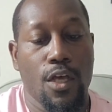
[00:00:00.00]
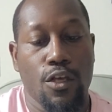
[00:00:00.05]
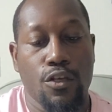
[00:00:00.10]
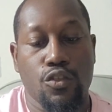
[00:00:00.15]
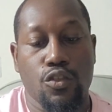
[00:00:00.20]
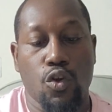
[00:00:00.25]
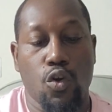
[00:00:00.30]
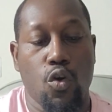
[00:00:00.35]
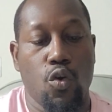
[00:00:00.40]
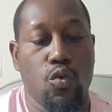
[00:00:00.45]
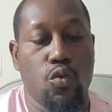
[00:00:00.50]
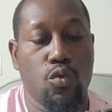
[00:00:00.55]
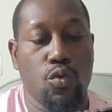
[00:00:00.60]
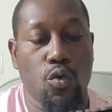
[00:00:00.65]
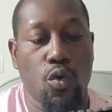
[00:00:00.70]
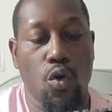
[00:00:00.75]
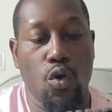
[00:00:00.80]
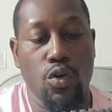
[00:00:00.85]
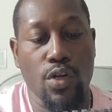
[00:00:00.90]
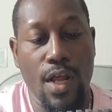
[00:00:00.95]
So
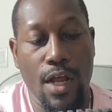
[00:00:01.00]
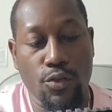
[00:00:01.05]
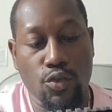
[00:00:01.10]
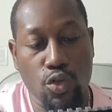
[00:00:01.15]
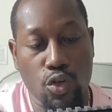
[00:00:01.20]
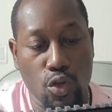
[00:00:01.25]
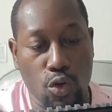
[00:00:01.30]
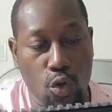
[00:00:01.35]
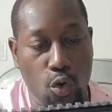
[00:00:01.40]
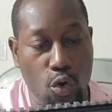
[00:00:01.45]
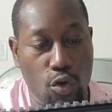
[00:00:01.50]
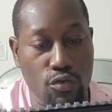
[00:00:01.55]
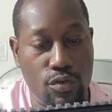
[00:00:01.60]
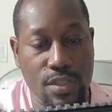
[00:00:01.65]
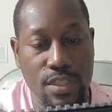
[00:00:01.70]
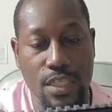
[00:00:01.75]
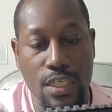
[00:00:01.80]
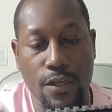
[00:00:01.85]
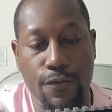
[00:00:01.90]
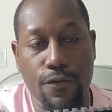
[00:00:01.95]
going down to the lower
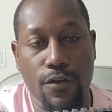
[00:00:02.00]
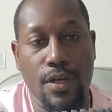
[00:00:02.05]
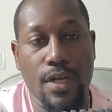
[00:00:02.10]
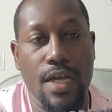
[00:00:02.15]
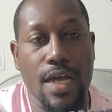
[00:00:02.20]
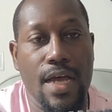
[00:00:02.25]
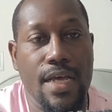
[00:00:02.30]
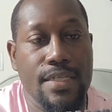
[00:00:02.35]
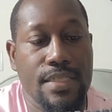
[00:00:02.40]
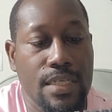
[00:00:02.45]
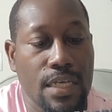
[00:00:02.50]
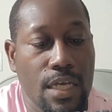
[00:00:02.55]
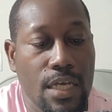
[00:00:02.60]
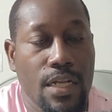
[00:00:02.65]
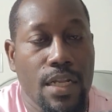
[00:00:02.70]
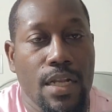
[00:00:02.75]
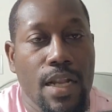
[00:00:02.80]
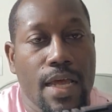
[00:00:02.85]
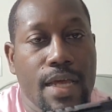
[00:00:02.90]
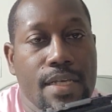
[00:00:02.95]
receiver, guys,
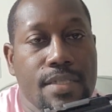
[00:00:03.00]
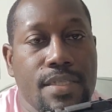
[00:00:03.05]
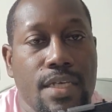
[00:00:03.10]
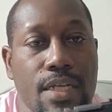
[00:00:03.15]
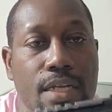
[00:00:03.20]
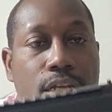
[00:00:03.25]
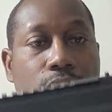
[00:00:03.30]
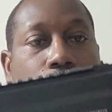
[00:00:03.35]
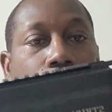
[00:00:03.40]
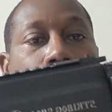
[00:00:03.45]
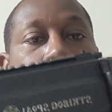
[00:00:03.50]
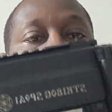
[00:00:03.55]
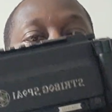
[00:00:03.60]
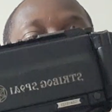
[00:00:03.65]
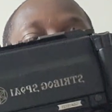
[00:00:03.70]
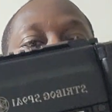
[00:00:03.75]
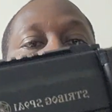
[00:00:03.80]
like I said, the gun is